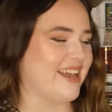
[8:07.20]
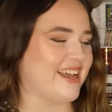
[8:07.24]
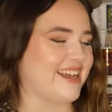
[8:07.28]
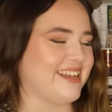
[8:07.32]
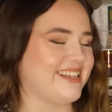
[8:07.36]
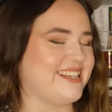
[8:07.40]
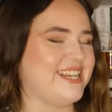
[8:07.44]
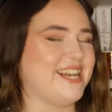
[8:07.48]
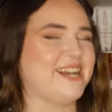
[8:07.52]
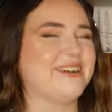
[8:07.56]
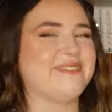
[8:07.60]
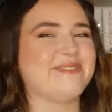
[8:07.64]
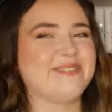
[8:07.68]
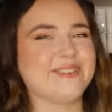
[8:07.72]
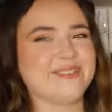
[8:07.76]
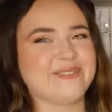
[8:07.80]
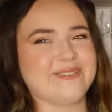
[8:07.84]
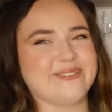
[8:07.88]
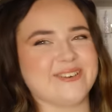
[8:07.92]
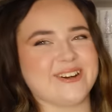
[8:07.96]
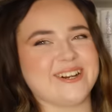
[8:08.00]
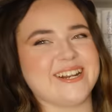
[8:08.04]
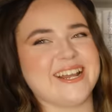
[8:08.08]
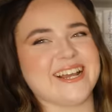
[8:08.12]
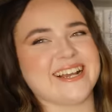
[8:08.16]
negative
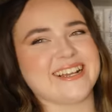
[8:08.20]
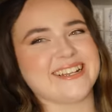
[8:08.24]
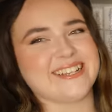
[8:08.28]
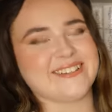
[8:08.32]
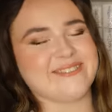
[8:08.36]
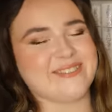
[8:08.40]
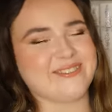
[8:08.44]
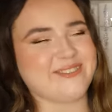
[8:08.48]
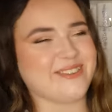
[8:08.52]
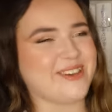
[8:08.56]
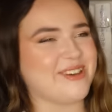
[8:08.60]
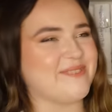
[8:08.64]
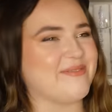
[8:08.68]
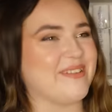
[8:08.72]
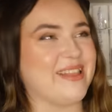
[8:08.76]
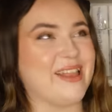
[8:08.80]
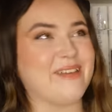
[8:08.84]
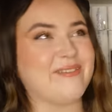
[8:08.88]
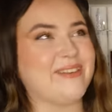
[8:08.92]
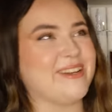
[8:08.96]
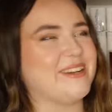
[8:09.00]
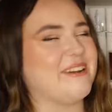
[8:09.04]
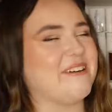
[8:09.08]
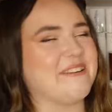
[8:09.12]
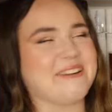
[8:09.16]
for a negative review, but
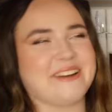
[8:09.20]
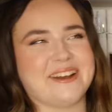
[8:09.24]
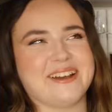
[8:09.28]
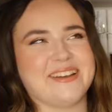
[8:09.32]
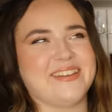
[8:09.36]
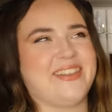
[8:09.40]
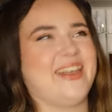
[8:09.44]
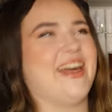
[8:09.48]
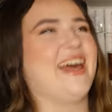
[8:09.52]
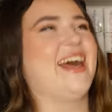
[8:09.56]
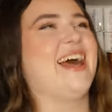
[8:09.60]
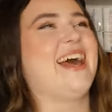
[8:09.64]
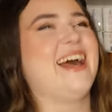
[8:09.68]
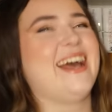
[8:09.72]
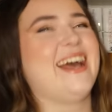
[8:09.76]
let me not go. There.